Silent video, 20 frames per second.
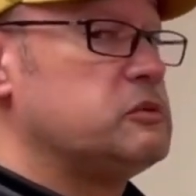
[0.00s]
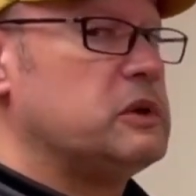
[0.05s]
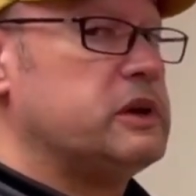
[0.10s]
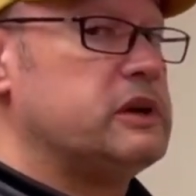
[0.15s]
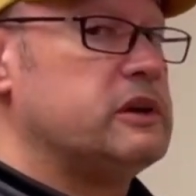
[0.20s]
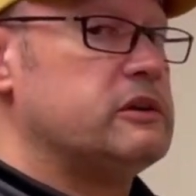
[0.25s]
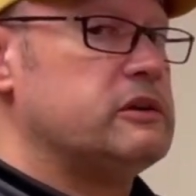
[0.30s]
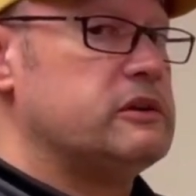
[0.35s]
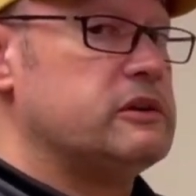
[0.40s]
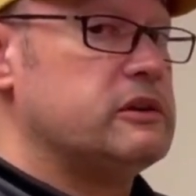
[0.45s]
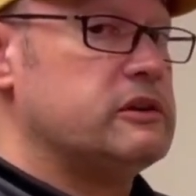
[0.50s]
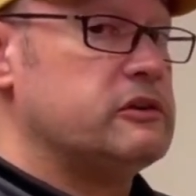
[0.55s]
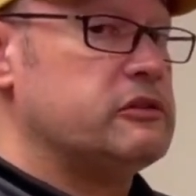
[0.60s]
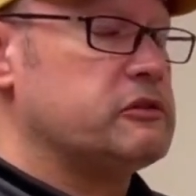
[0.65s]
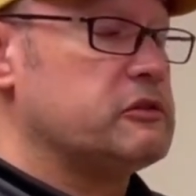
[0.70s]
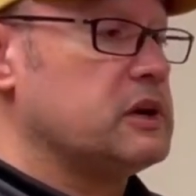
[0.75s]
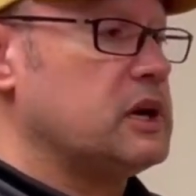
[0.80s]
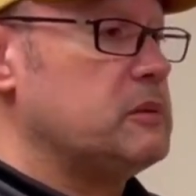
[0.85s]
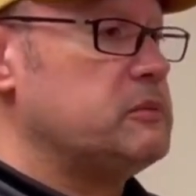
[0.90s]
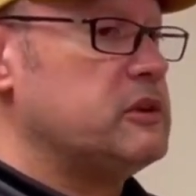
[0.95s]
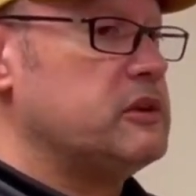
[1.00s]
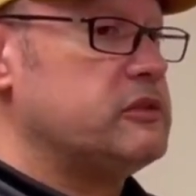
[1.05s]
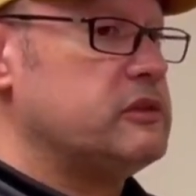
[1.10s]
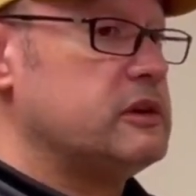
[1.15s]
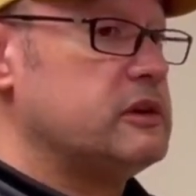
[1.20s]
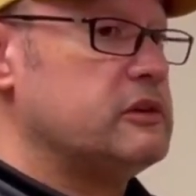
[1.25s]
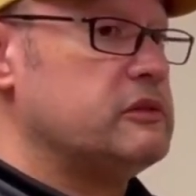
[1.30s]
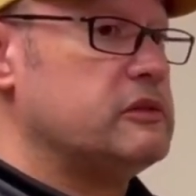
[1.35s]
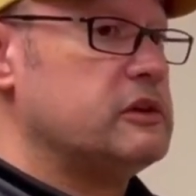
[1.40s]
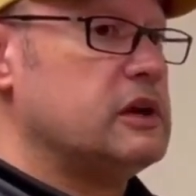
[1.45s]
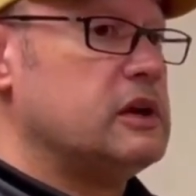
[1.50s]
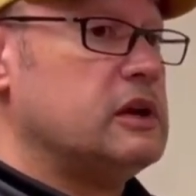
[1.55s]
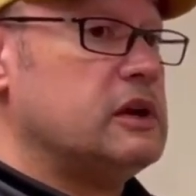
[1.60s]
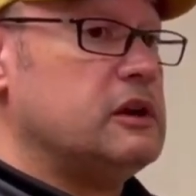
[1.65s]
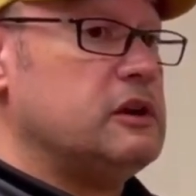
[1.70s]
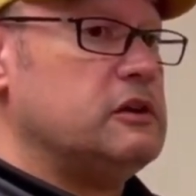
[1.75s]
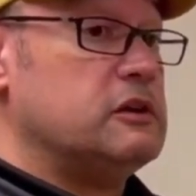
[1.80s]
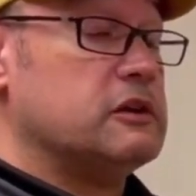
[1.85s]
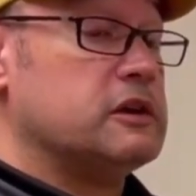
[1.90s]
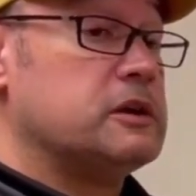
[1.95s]
way to describe this is
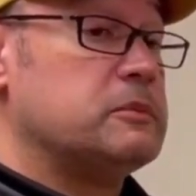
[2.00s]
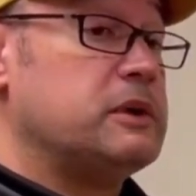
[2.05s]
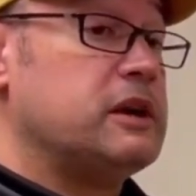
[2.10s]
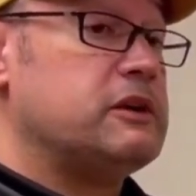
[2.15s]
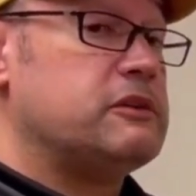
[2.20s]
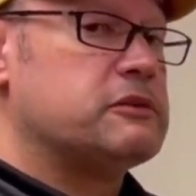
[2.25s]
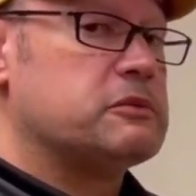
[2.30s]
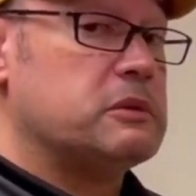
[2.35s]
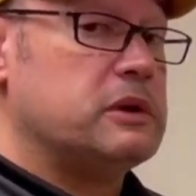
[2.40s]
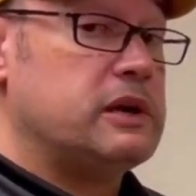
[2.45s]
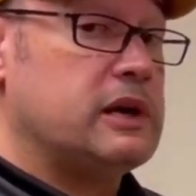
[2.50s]
you're going to make 3